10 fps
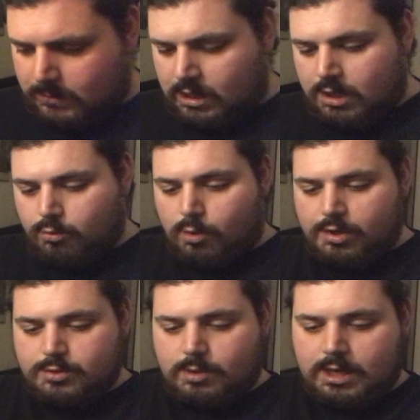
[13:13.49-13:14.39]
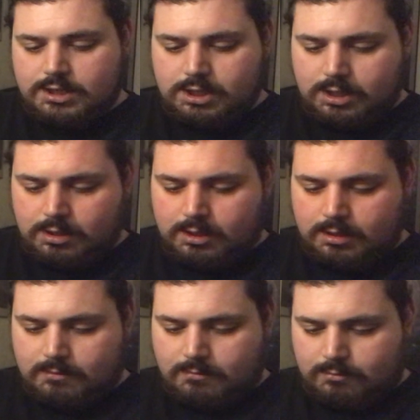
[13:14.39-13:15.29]
It was actually
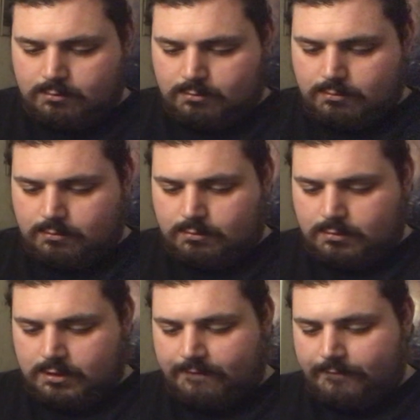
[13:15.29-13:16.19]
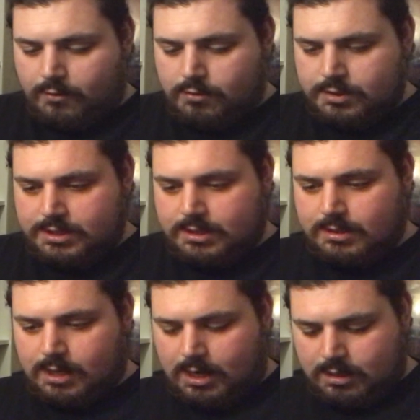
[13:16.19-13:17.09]
the first
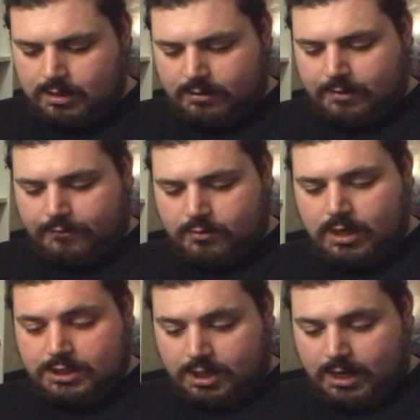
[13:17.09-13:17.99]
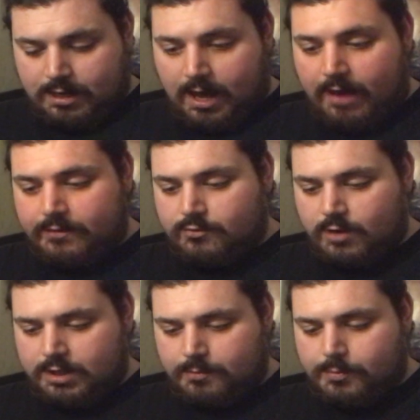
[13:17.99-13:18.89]
time. Actually, I haven't
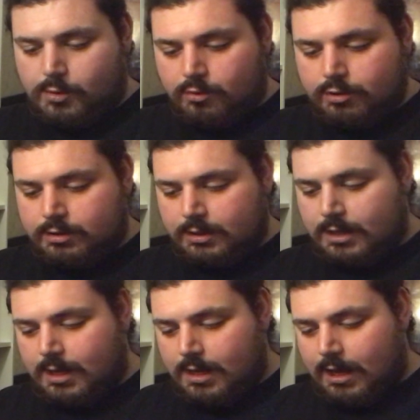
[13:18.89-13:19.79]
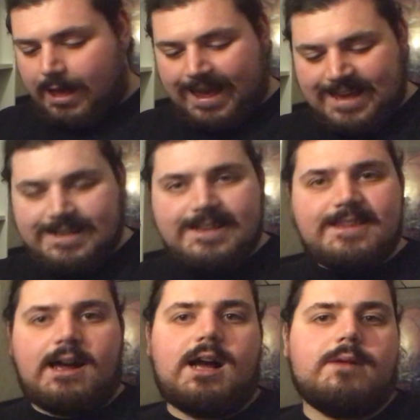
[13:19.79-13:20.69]
read the book at the
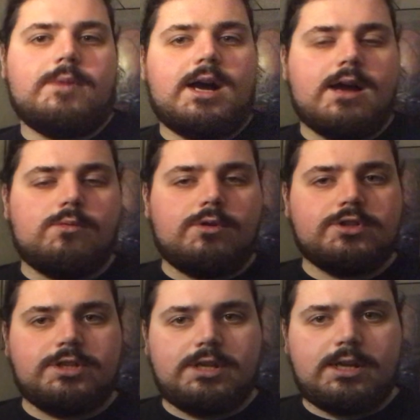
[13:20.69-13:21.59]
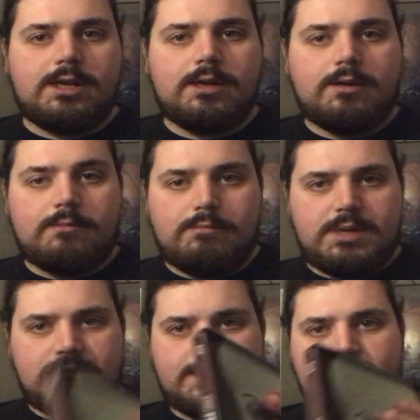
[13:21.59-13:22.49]
time I watched the
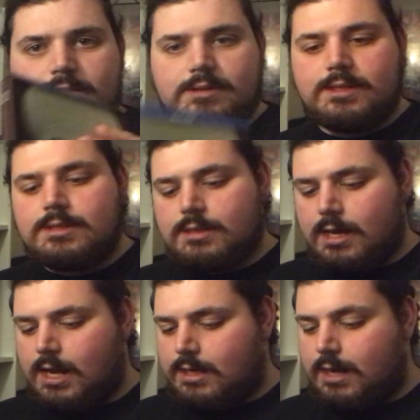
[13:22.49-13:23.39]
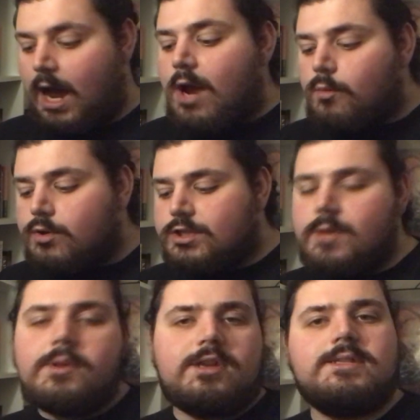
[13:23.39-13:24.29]
miniseries, and I watched the
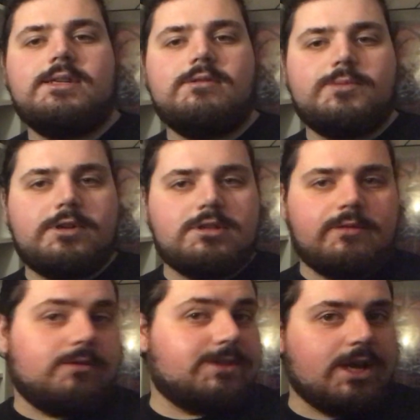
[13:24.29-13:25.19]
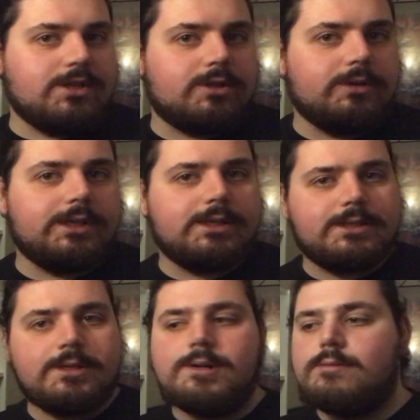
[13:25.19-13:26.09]
miniseries because of Nostalgia Critic.
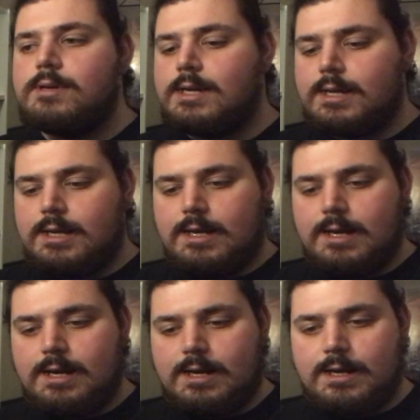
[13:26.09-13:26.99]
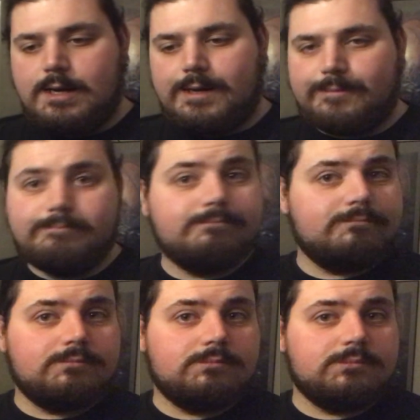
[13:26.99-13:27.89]
So
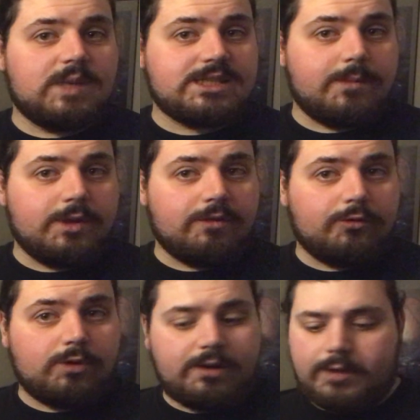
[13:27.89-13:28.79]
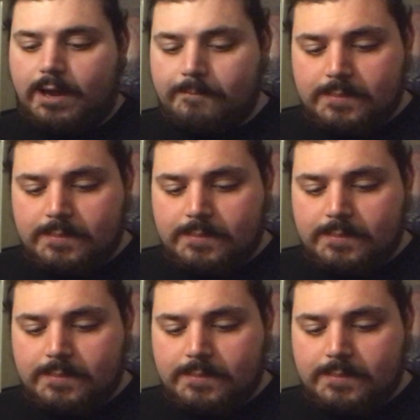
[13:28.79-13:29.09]
that's a bit of trivia.